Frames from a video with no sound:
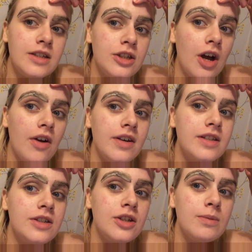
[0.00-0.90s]
Dye
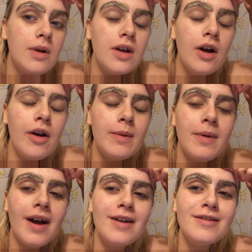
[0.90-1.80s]
to do my
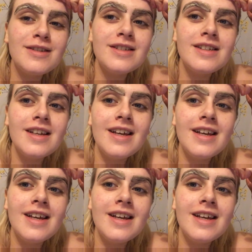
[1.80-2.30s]
eyebrows